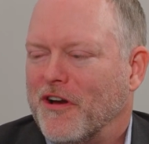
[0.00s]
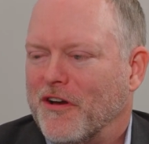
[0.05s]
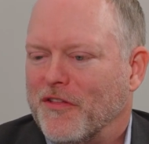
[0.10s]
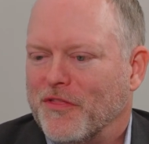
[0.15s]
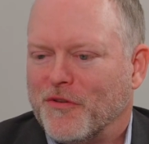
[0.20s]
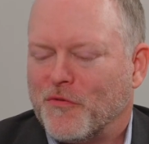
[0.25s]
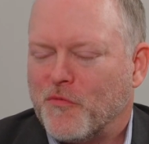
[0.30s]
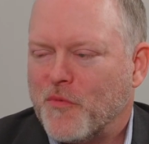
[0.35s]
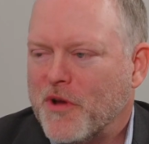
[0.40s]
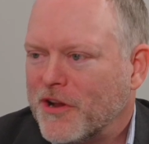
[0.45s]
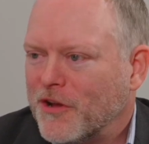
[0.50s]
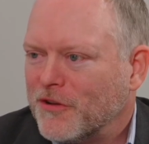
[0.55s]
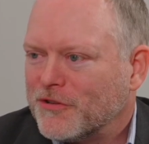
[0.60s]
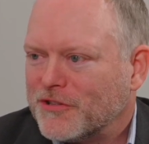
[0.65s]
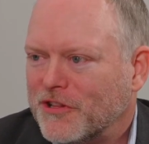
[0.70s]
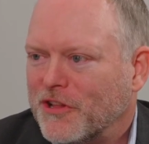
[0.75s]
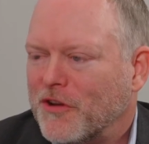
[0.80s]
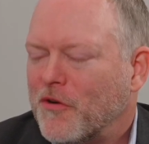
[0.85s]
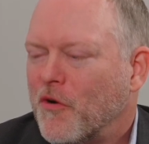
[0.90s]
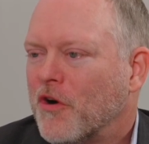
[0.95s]
the widows
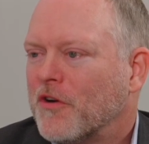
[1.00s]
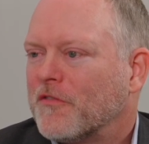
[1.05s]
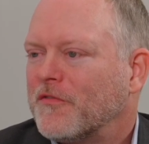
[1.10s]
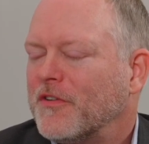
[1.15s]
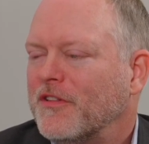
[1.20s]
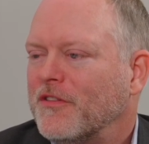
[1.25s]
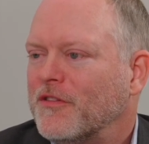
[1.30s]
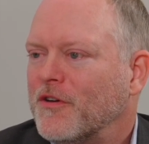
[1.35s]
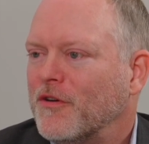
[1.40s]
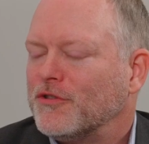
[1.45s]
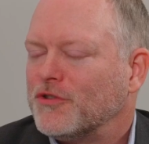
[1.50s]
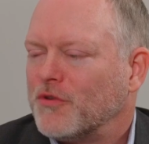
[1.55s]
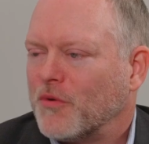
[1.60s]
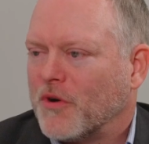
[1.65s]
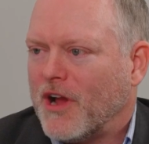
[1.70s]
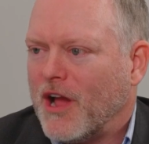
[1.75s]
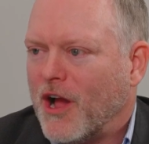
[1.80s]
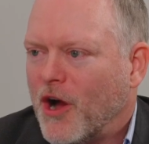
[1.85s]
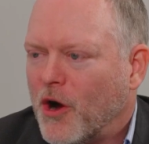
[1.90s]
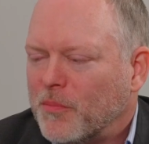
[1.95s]
and the orphan, those who
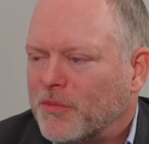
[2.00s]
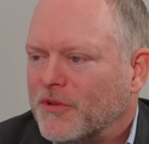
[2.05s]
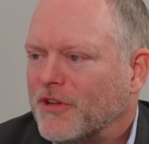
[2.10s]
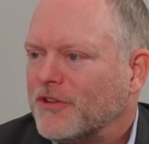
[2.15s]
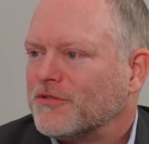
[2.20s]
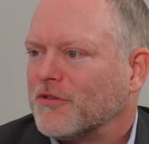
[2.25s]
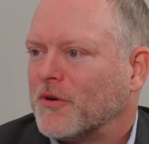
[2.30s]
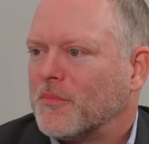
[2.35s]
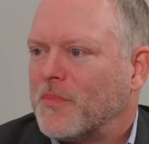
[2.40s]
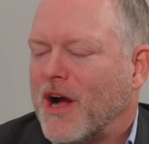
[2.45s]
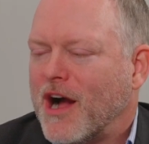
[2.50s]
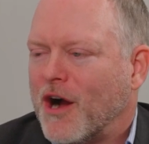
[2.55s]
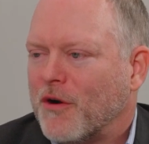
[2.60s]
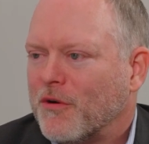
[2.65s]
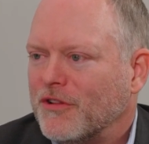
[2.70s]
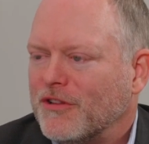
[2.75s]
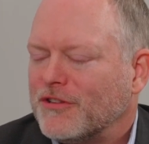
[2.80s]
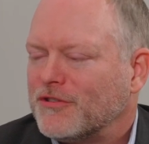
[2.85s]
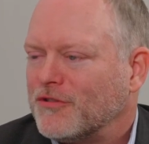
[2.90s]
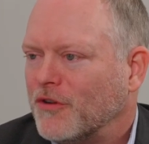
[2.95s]
are helpless or
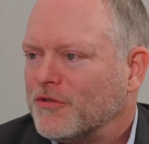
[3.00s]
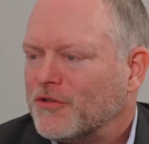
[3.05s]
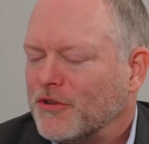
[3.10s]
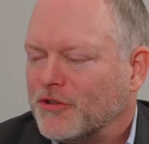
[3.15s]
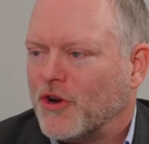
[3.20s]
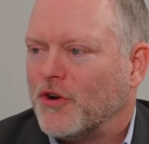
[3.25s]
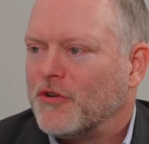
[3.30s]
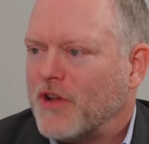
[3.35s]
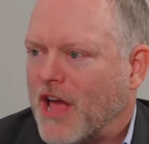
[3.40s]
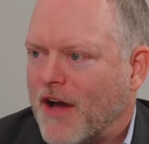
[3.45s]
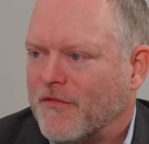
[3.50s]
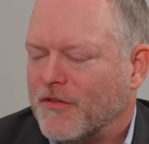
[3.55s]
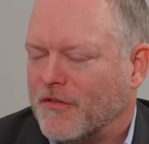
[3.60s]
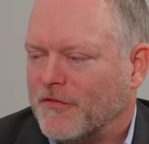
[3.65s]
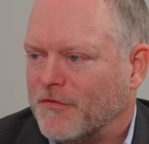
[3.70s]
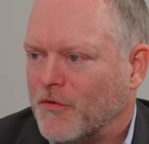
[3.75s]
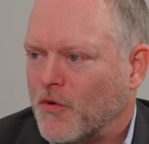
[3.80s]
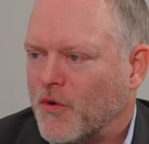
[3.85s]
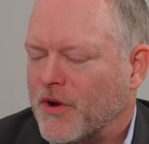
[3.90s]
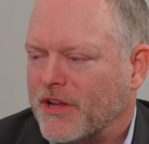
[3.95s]
powerless, those who don't have a
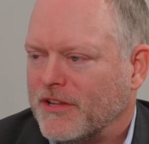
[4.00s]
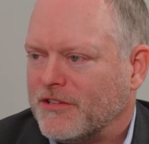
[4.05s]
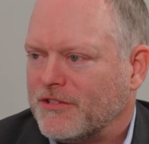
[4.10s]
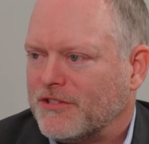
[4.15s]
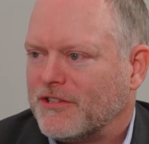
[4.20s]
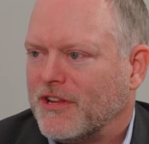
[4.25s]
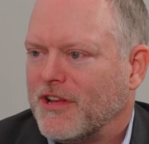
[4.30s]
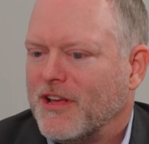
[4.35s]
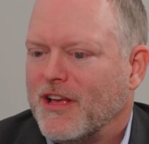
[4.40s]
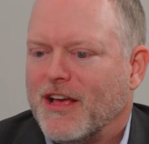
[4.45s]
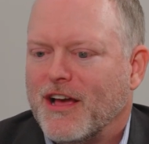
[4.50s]
voice.